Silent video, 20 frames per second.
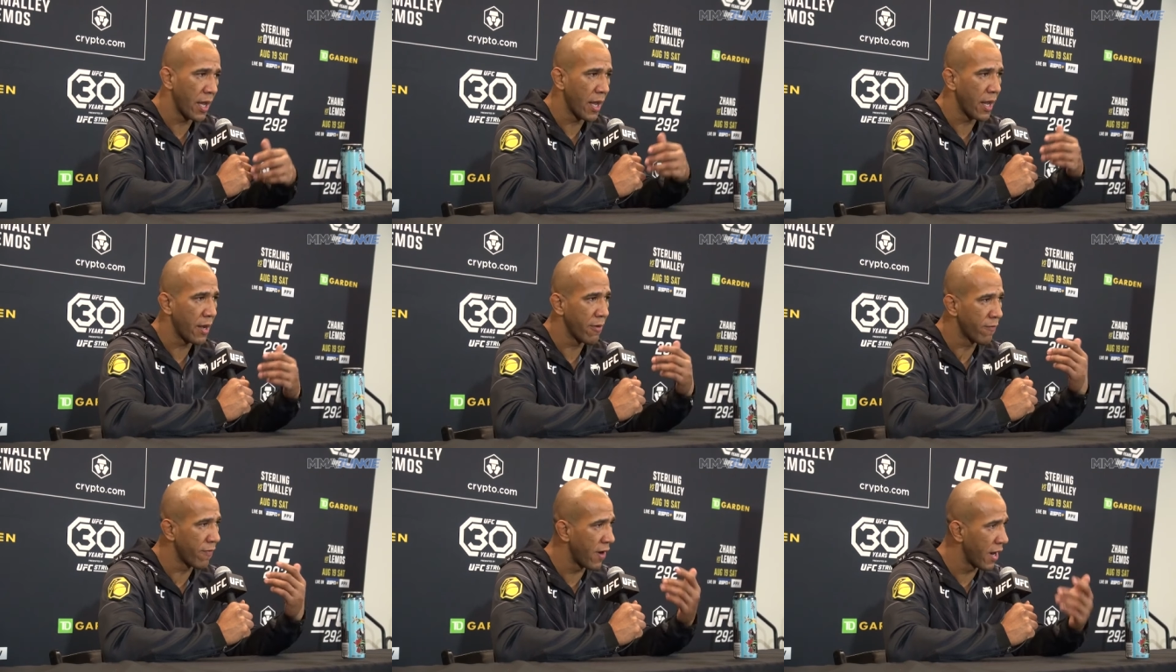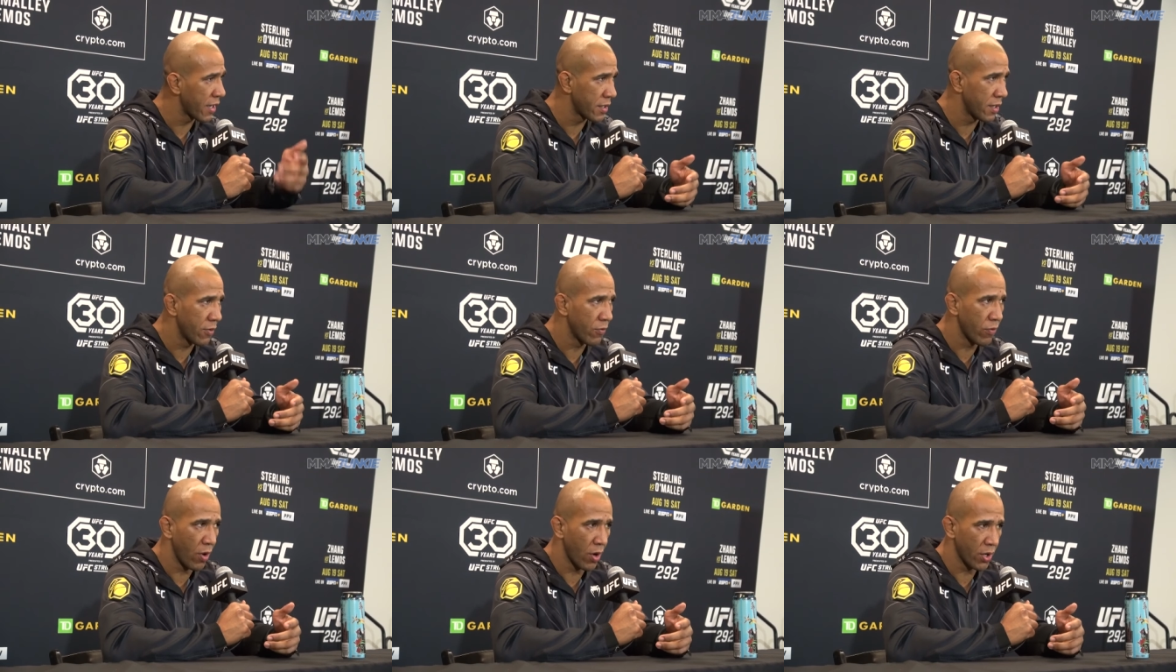and
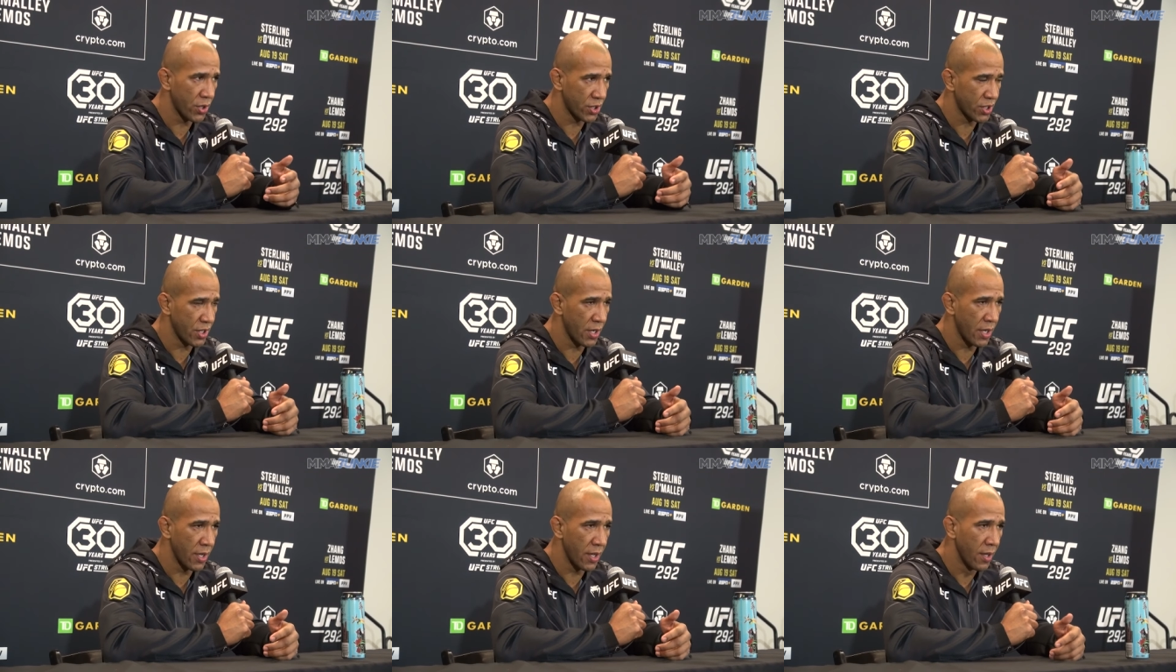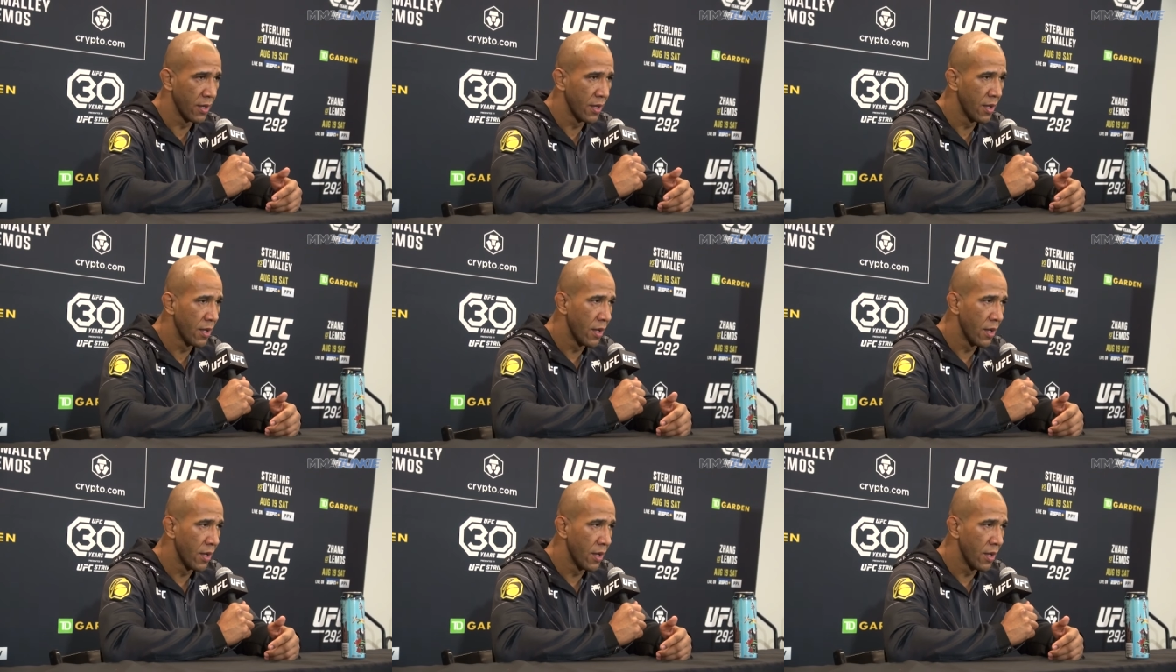Wagner Rocha,